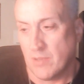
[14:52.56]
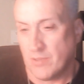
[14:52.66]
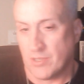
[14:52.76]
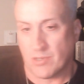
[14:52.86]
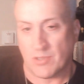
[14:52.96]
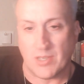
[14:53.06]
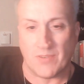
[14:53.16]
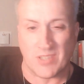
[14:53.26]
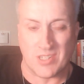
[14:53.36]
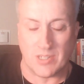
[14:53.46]
that
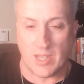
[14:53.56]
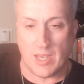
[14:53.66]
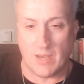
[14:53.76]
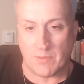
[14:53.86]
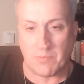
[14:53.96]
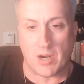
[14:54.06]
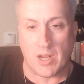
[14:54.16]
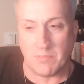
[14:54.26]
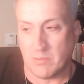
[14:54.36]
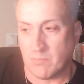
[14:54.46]
Josephus didn't have a
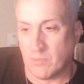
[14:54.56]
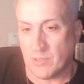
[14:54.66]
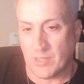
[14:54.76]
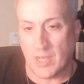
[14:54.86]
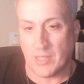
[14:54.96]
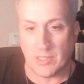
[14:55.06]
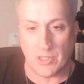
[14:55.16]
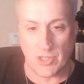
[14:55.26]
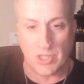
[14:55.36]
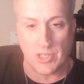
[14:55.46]
problem with the idea
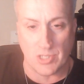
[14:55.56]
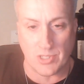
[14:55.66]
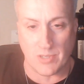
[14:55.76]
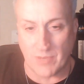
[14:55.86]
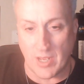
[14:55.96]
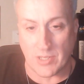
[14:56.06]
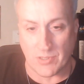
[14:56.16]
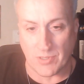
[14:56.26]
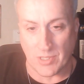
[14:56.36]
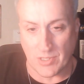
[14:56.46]
that Jesus of
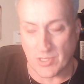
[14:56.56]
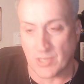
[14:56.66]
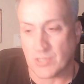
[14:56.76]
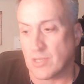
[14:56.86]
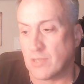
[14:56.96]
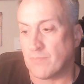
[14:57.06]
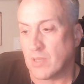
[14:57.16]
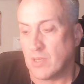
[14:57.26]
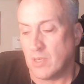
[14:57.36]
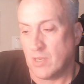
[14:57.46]
Nazareth existed.
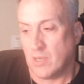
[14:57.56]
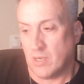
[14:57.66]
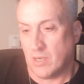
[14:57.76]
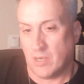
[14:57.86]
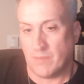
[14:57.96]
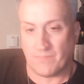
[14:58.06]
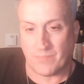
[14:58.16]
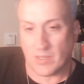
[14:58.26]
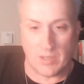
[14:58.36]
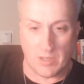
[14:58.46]
Um,
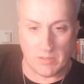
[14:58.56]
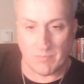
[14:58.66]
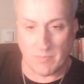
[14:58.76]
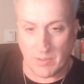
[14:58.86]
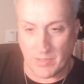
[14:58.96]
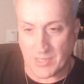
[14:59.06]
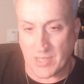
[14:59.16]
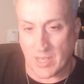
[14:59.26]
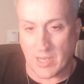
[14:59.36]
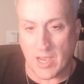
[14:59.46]
that's
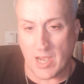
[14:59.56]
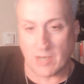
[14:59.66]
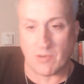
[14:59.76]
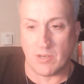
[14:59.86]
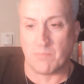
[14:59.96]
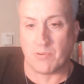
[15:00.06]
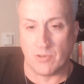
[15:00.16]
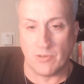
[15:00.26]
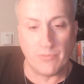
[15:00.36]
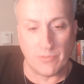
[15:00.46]
not concrete
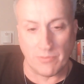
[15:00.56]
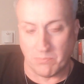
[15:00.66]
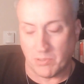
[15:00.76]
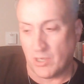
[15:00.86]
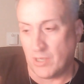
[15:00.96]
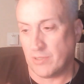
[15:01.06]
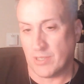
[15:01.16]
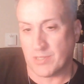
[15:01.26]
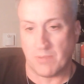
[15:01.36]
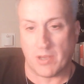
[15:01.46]
proof, but
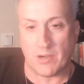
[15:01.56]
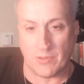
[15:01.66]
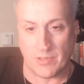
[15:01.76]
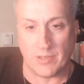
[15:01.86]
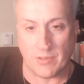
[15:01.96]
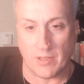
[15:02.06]
it's better than